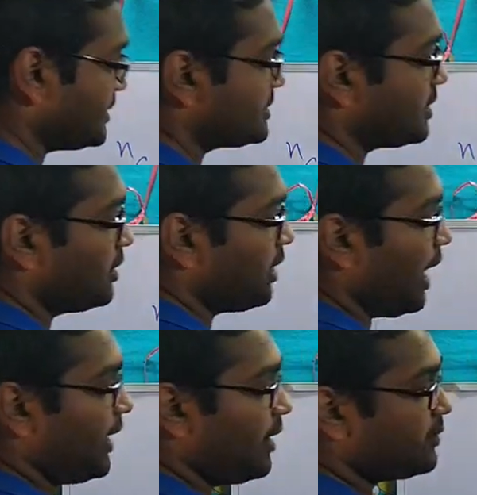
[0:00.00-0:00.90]
means
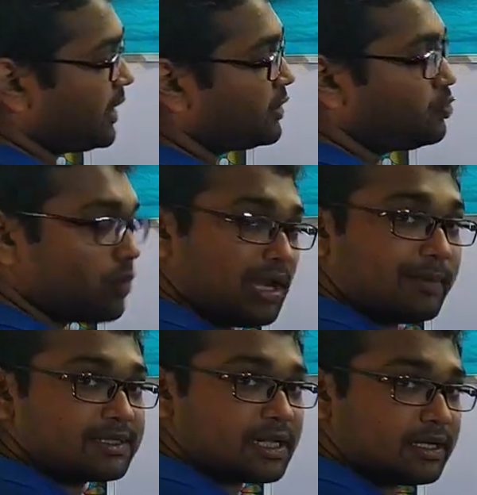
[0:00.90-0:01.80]
I have taken two
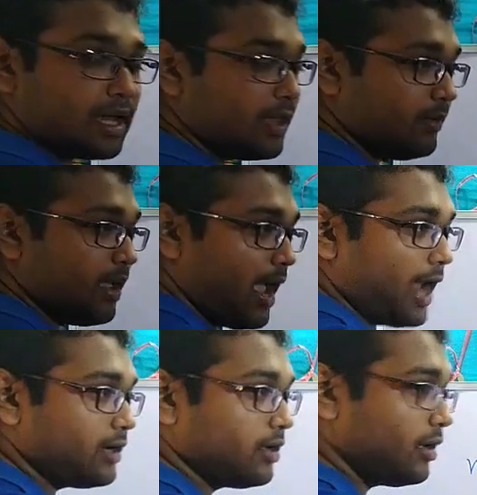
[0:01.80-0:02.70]
elements at a time
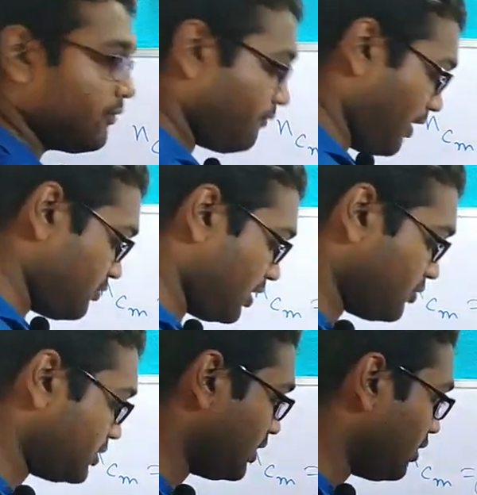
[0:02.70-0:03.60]
and found
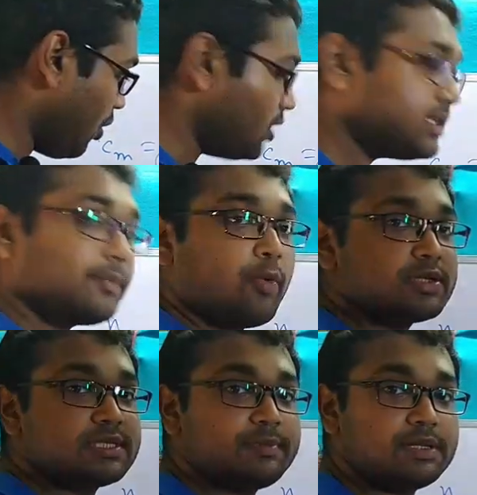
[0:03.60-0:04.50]
out all the
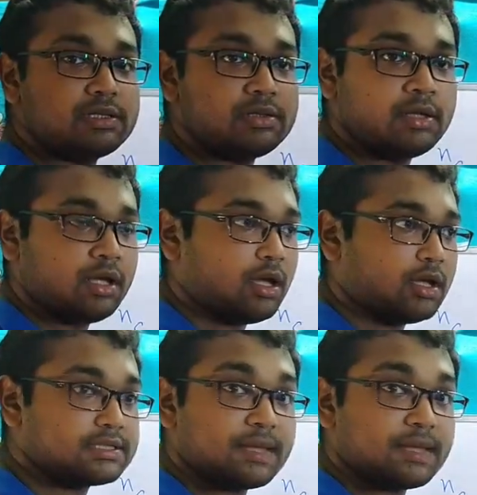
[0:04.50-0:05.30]
possible uh,